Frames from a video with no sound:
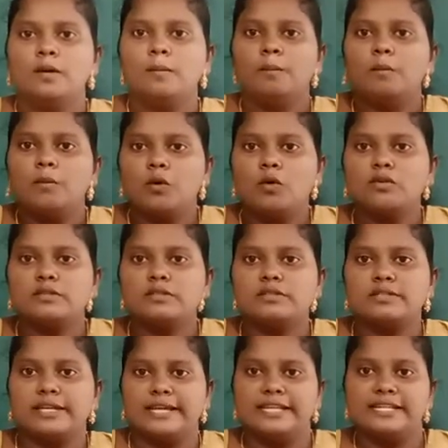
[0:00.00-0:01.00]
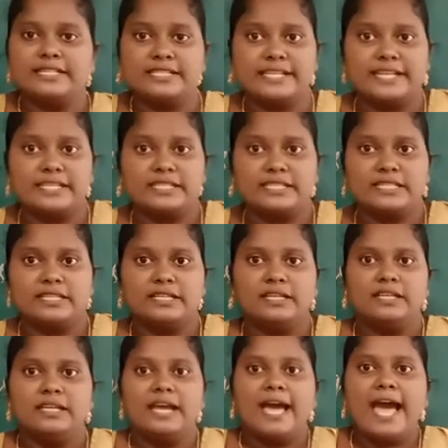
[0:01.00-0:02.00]
Most insects
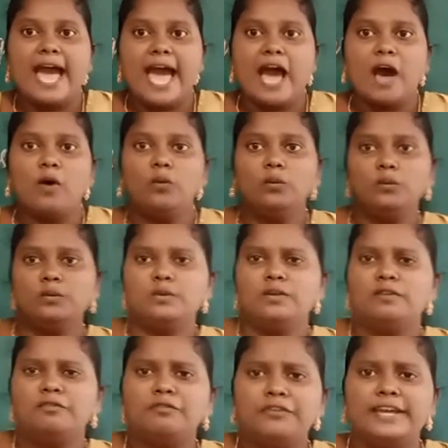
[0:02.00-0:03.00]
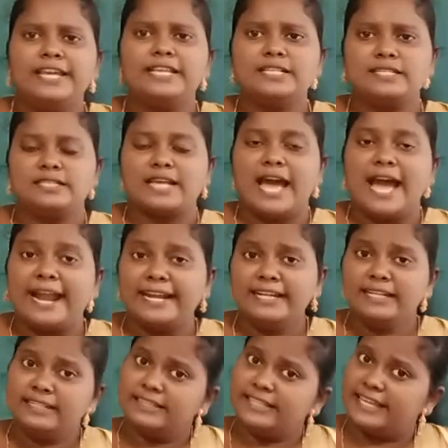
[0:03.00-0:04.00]
have wings
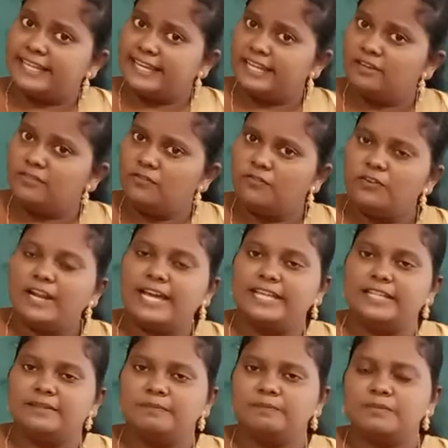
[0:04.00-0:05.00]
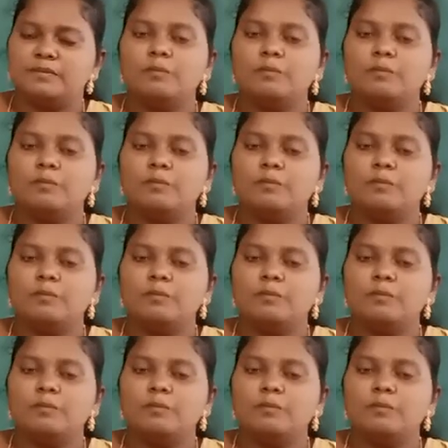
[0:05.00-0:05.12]
and they can fly.